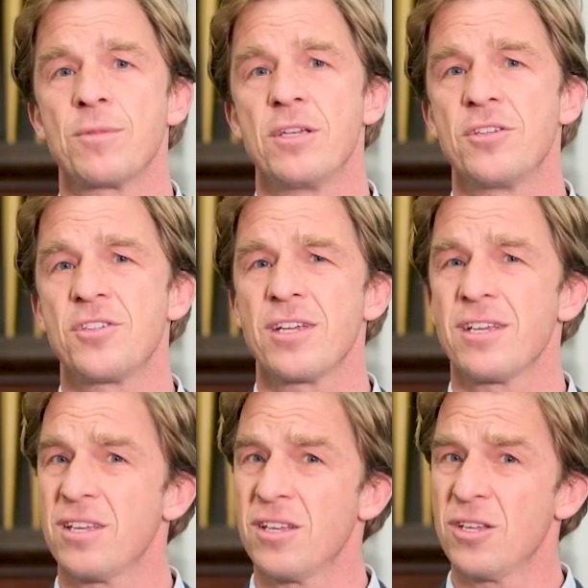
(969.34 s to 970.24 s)
You
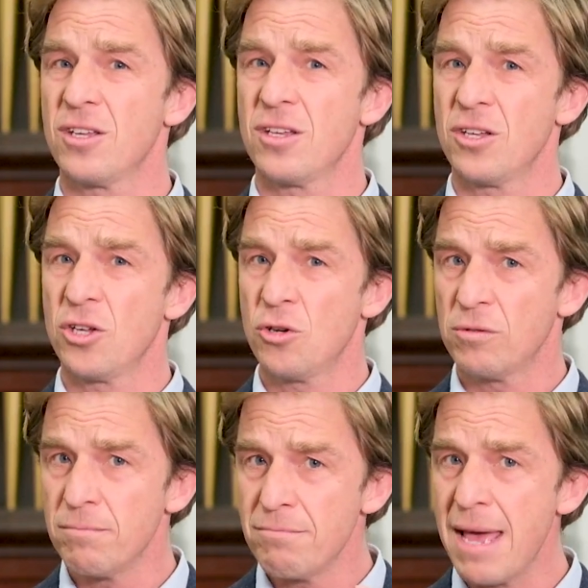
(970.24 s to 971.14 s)
see, you
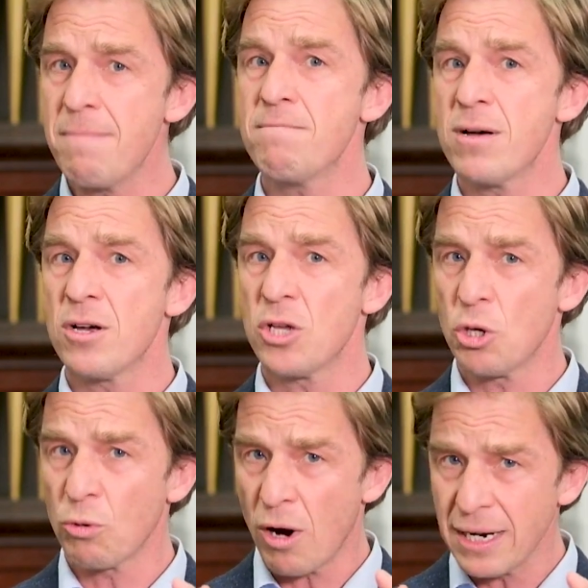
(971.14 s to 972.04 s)
remember
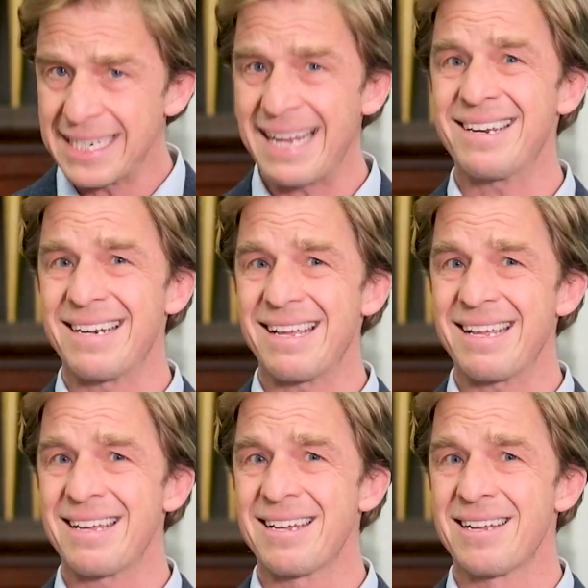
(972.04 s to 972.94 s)
your
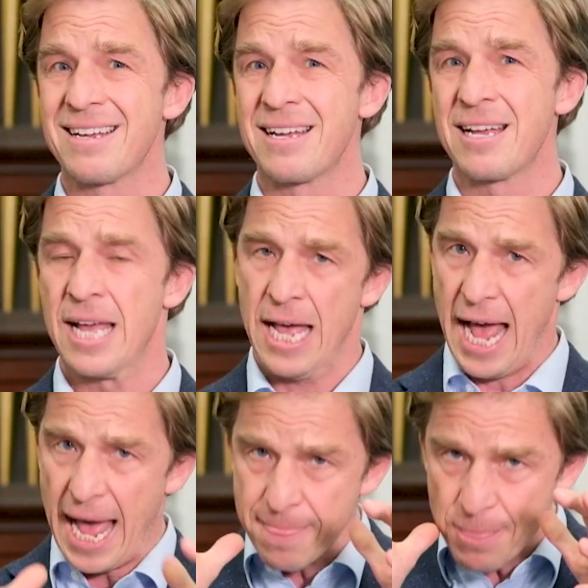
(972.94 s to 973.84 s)
identity,
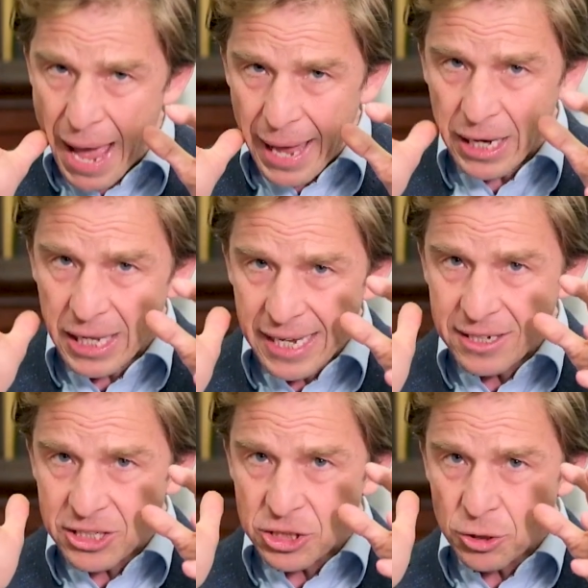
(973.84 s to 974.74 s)
and that
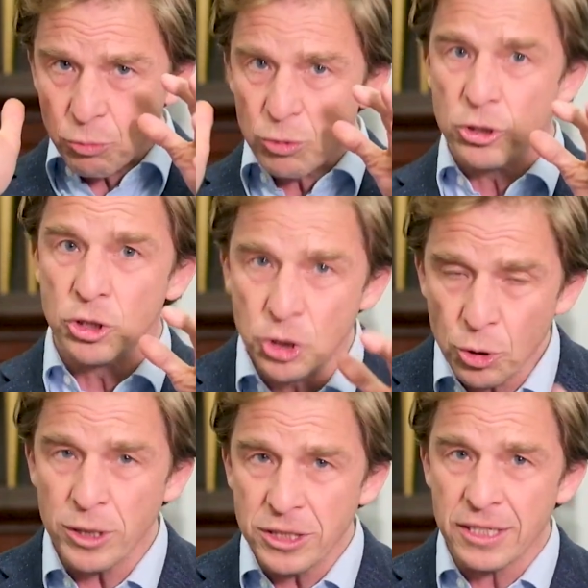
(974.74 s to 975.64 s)
leads to
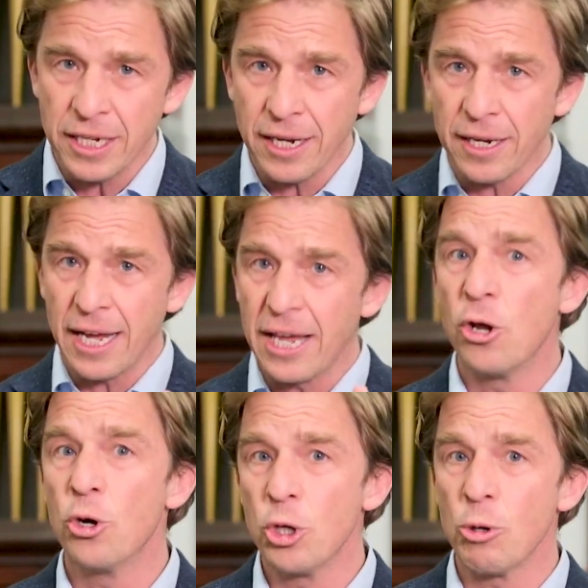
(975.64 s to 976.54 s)
rejoicing in
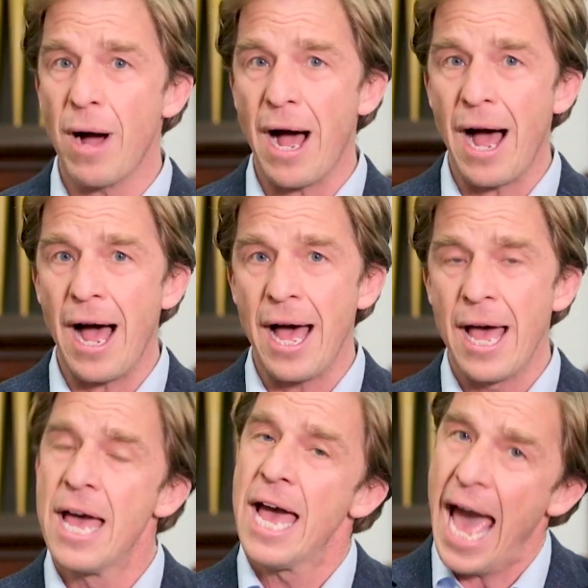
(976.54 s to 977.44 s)
who you are
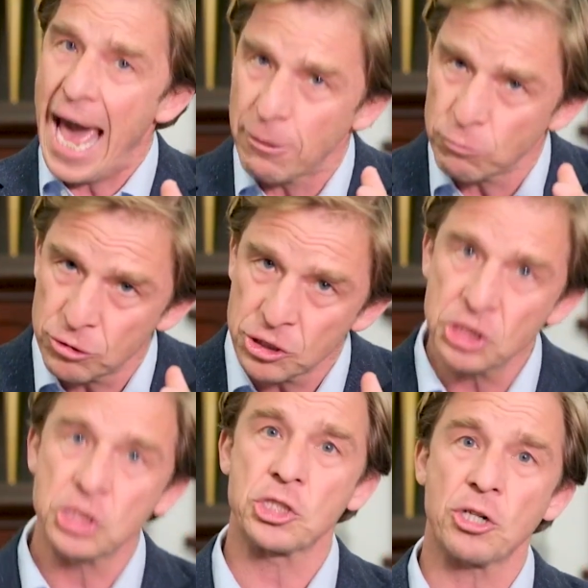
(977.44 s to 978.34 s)
and
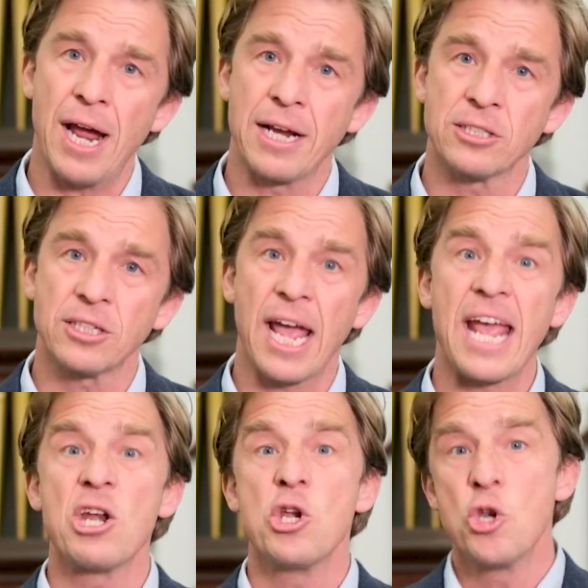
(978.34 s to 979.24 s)
restraint
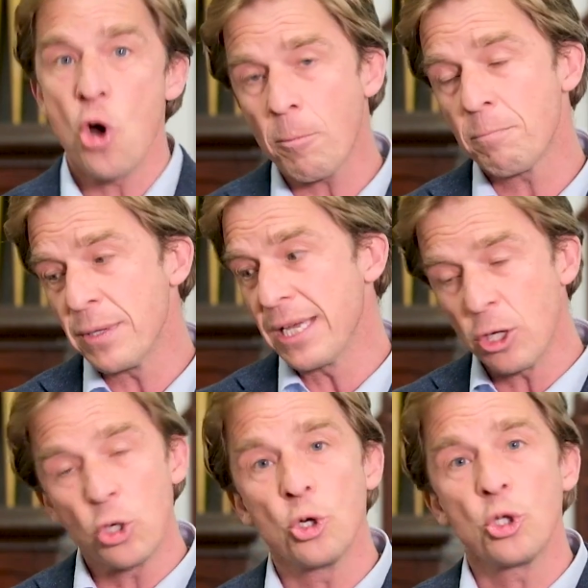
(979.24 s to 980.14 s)
in not
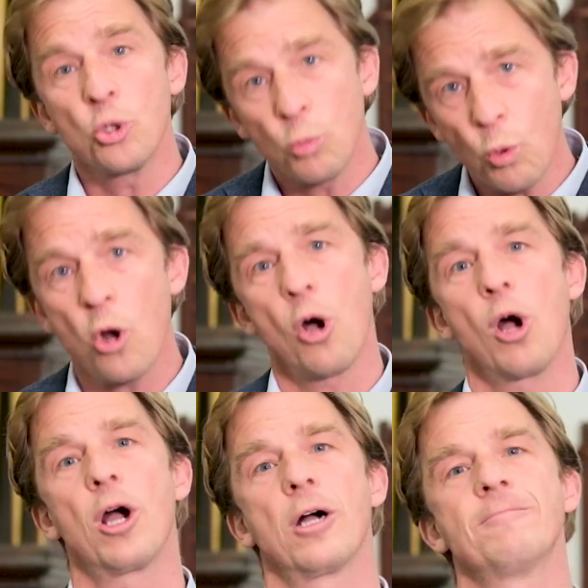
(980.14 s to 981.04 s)
being who you were.